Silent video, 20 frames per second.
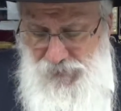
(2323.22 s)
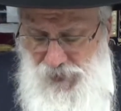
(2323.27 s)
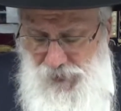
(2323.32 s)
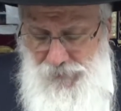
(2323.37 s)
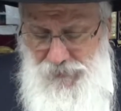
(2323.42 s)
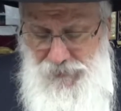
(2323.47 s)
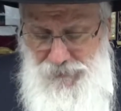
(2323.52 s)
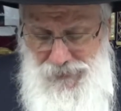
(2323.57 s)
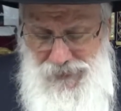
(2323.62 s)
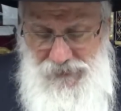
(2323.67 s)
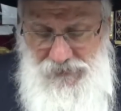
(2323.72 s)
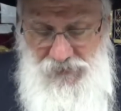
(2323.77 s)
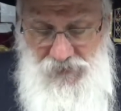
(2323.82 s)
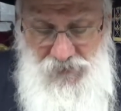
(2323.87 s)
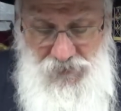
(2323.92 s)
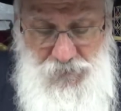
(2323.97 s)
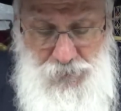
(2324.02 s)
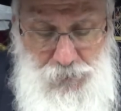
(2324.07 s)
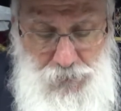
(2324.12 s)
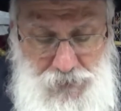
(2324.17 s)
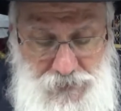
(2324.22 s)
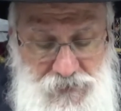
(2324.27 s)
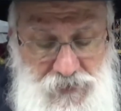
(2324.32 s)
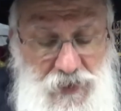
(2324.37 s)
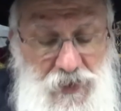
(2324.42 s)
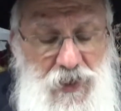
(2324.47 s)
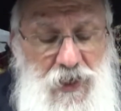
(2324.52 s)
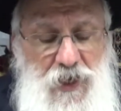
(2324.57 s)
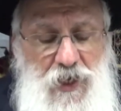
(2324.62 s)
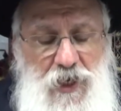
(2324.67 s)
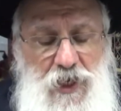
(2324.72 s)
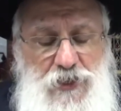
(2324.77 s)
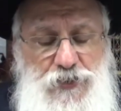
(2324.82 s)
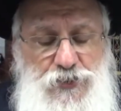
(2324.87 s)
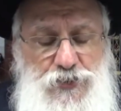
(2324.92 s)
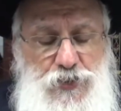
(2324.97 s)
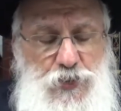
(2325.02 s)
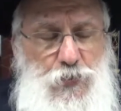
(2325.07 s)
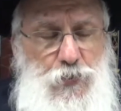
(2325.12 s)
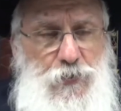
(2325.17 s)
coming back to this point, a
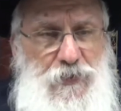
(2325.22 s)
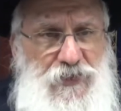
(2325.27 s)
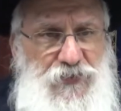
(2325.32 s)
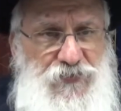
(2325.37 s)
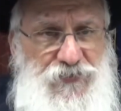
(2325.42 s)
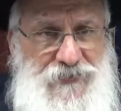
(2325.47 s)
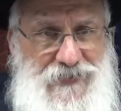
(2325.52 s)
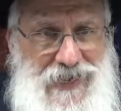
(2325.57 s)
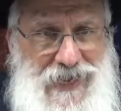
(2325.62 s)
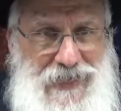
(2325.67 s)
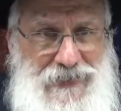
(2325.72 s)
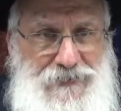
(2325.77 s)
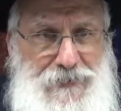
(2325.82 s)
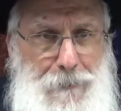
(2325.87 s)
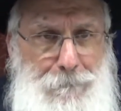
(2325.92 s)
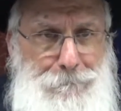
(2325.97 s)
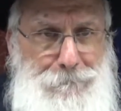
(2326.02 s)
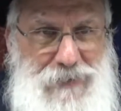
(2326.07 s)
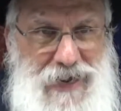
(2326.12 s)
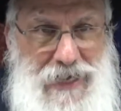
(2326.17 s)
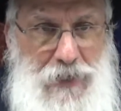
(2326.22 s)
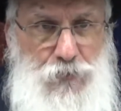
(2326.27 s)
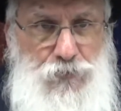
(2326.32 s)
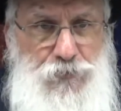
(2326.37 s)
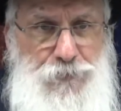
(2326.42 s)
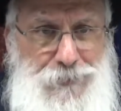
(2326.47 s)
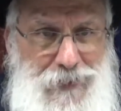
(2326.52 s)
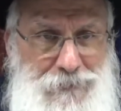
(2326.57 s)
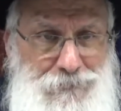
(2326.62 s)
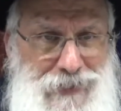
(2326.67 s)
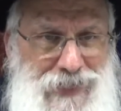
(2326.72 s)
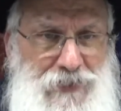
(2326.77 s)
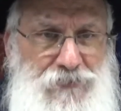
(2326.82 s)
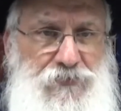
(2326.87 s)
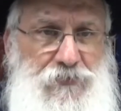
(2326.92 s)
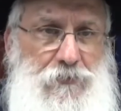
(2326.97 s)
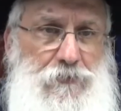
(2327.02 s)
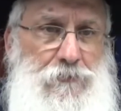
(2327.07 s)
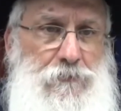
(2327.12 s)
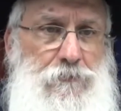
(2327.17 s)
Jew is not bound by
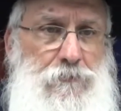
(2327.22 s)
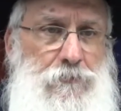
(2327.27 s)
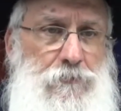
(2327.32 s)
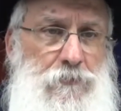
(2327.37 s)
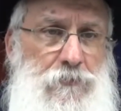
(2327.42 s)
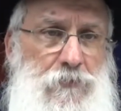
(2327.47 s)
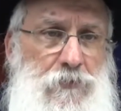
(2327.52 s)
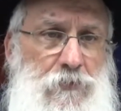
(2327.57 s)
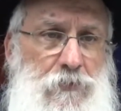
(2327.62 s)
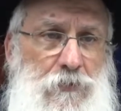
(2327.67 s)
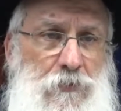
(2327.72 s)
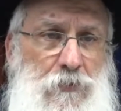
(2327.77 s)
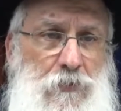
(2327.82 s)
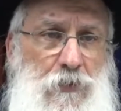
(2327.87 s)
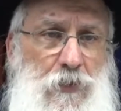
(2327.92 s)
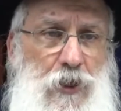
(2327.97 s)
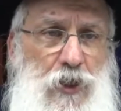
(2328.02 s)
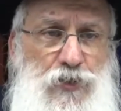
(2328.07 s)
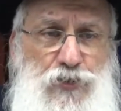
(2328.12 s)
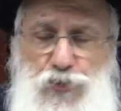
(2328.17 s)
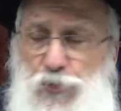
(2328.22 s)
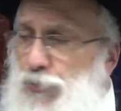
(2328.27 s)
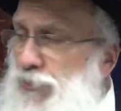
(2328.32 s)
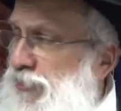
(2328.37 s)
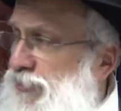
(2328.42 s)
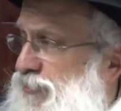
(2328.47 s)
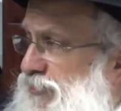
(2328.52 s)
mazel. A Jew could